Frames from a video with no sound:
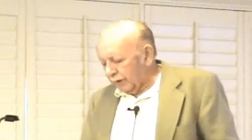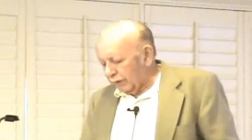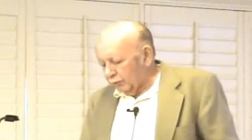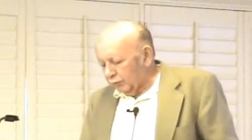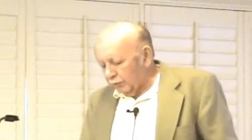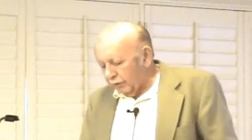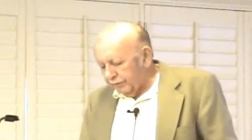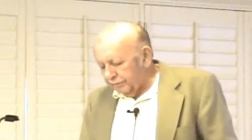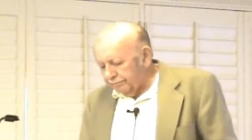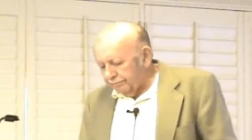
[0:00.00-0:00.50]

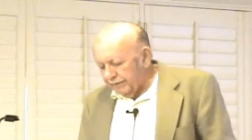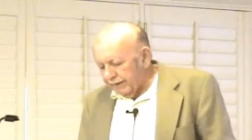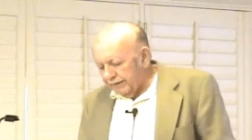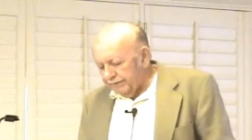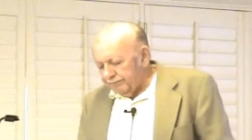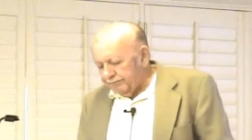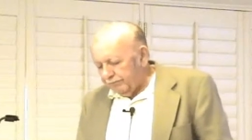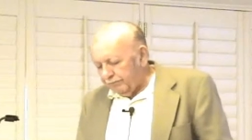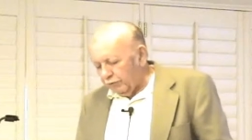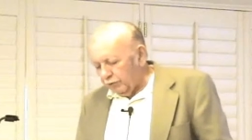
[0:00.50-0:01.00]
we
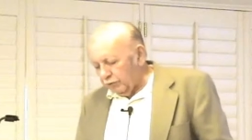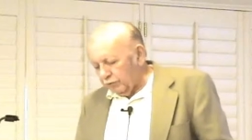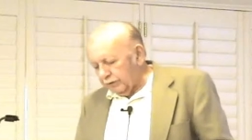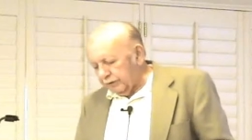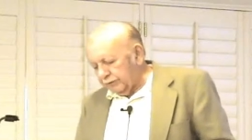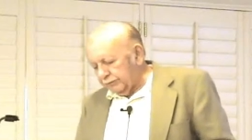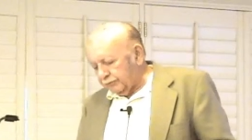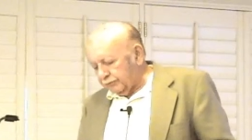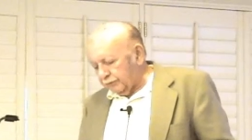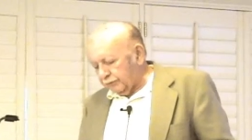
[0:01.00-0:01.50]
may fall
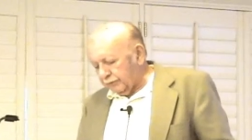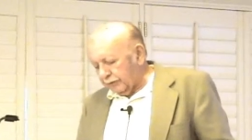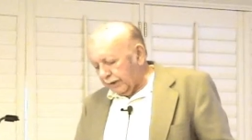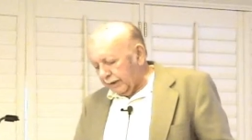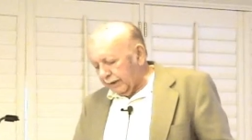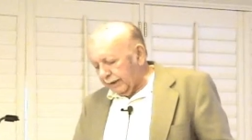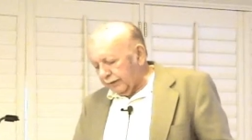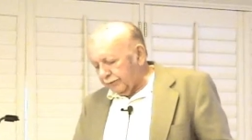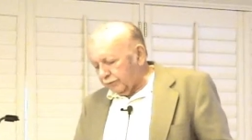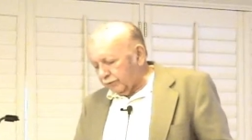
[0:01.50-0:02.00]
into the
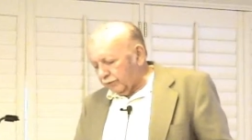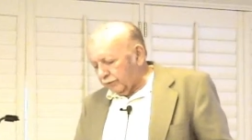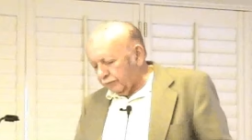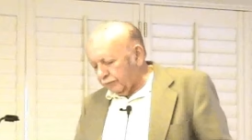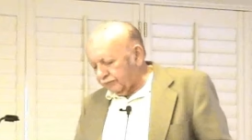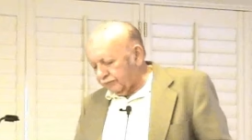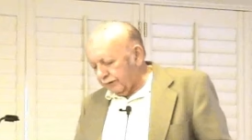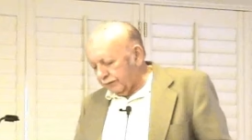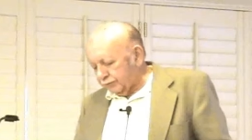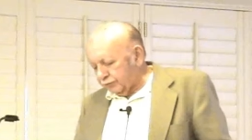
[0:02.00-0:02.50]
error
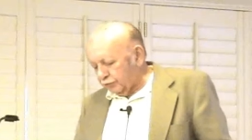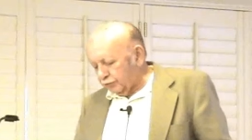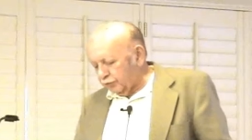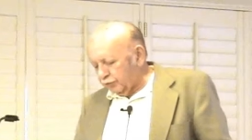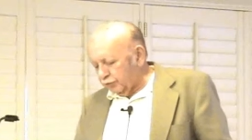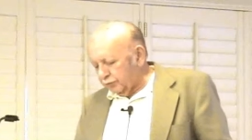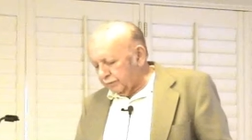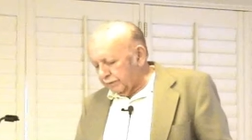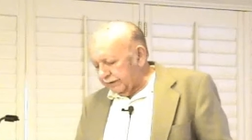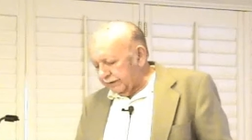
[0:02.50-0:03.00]
of
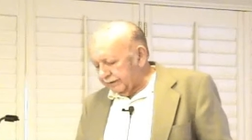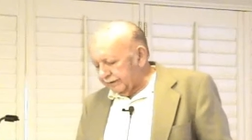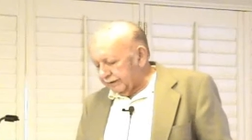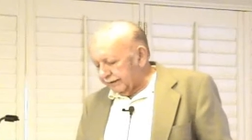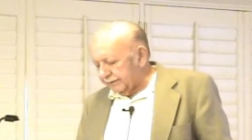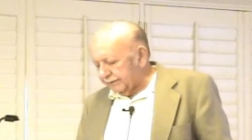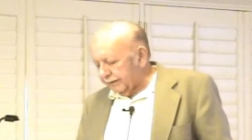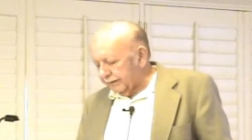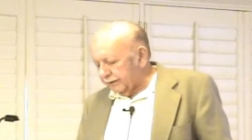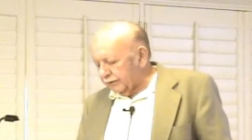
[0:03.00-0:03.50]
assuming
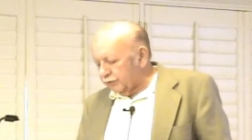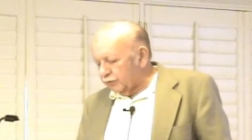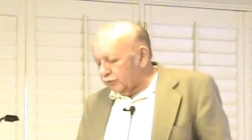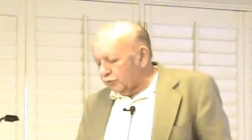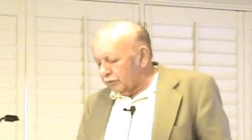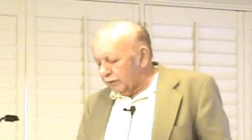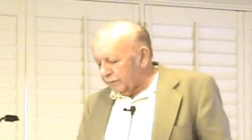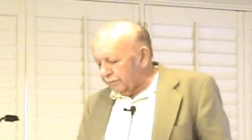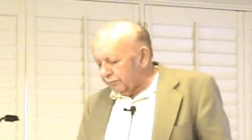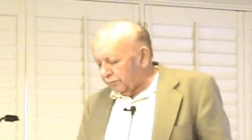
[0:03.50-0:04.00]
that the
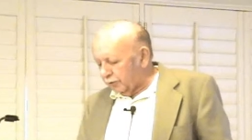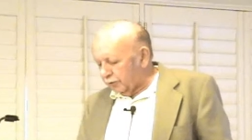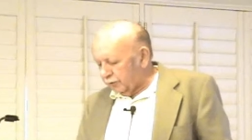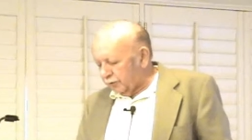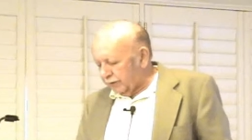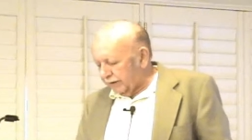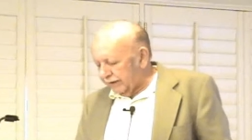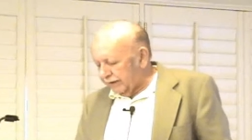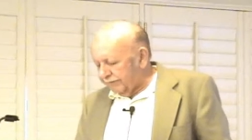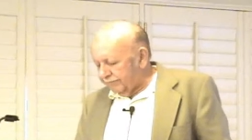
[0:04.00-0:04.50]
newly
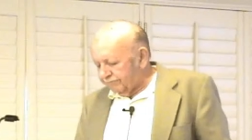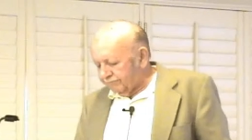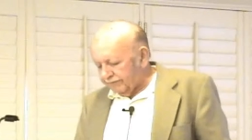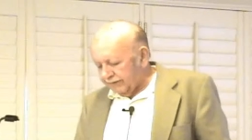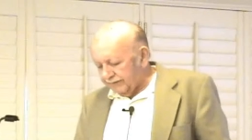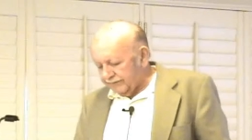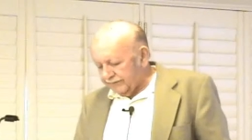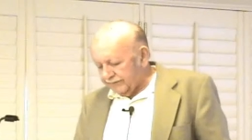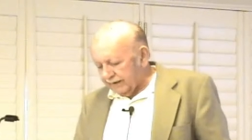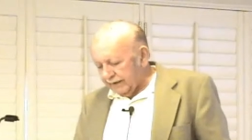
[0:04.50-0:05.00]
born
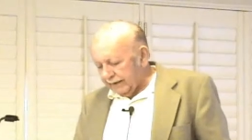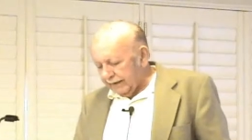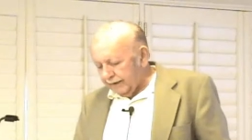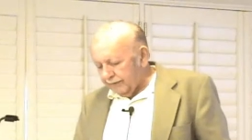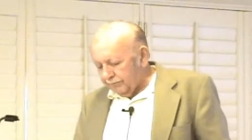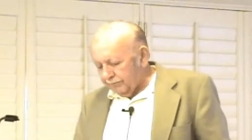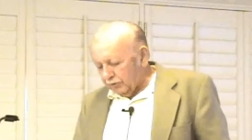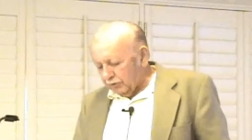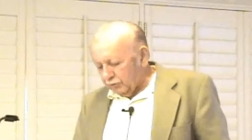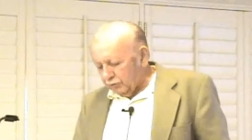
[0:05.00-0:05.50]
infant's
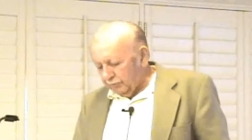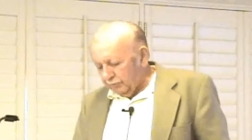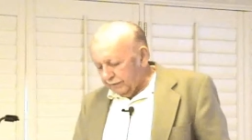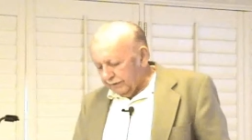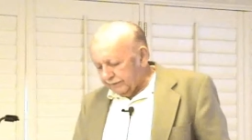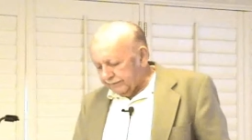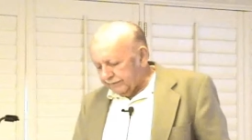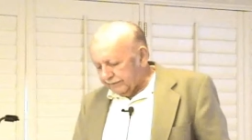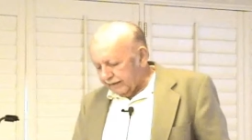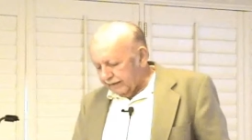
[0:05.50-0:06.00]
level of
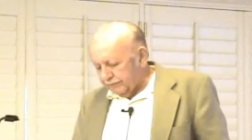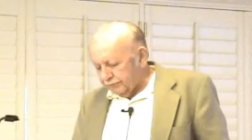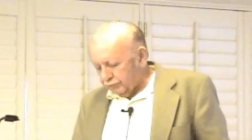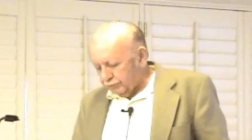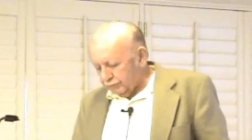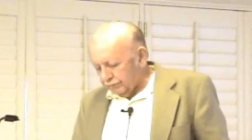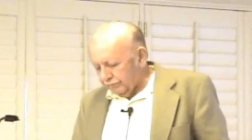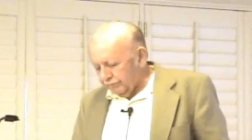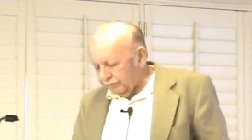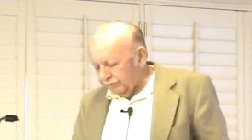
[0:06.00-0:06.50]

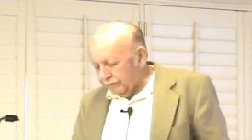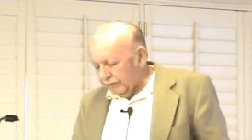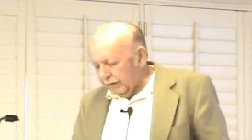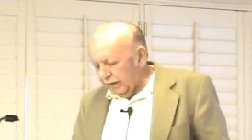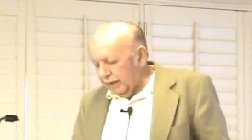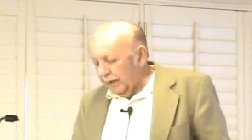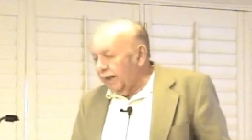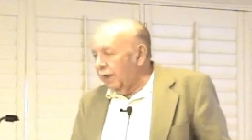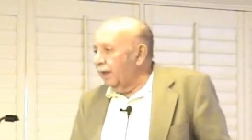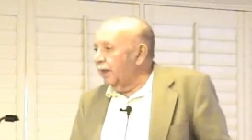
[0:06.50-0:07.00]
mentation,
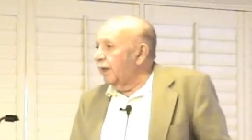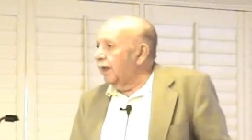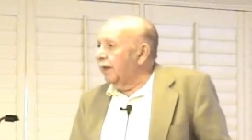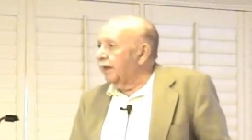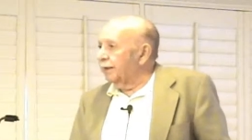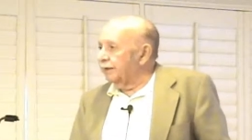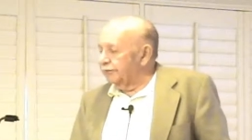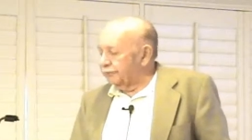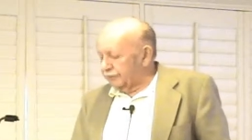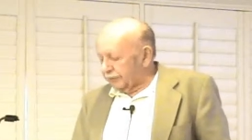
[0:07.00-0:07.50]

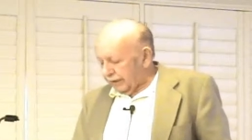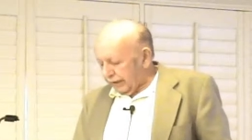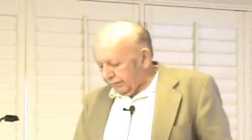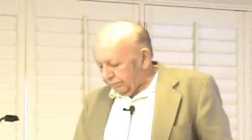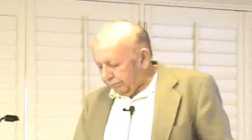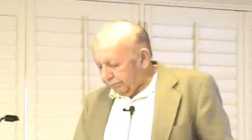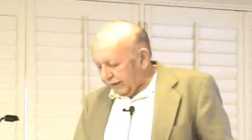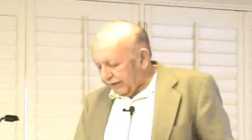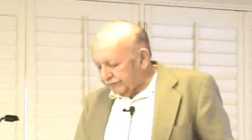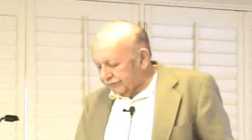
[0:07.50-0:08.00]
his
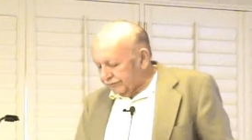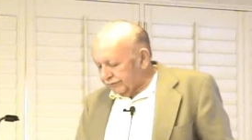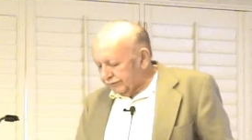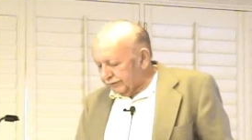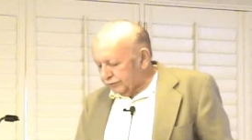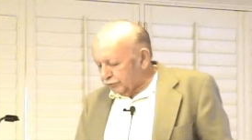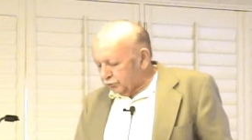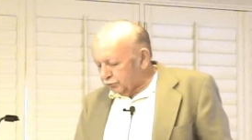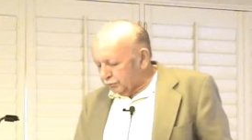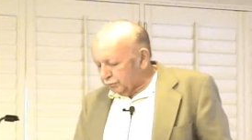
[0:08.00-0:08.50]

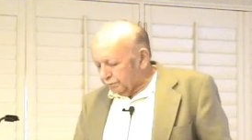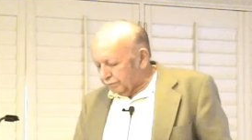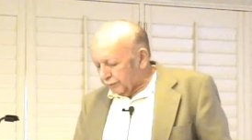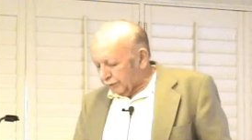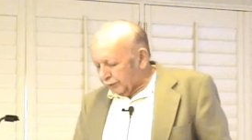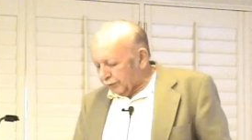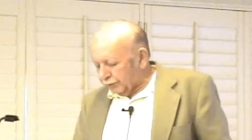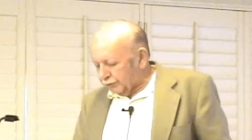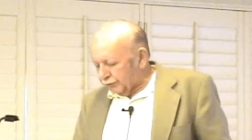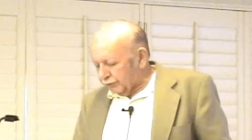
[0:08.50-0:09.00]
capacity to
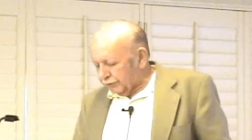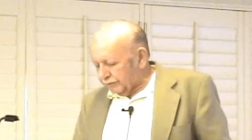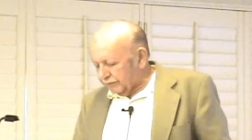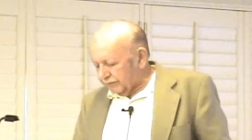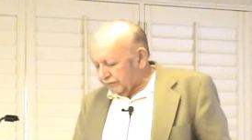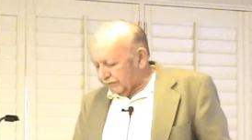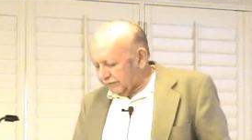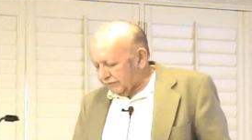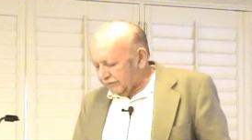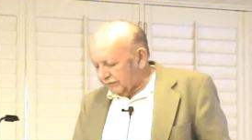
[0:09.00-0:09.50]

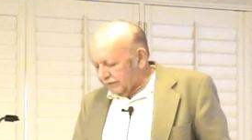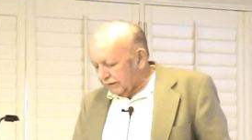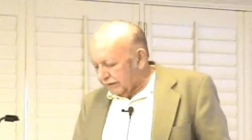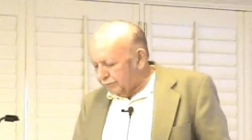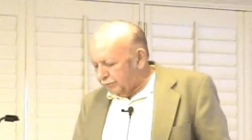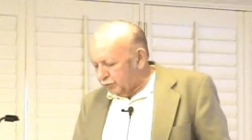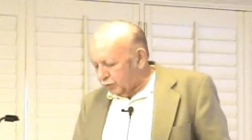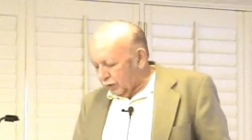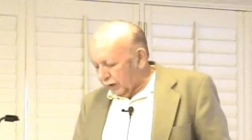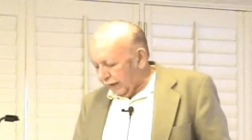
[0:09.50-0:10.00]
process
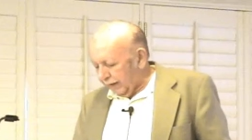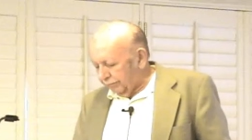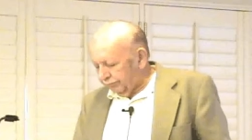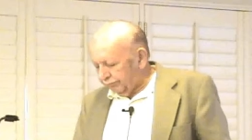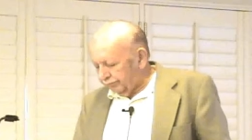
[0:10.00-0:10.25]
stimuli,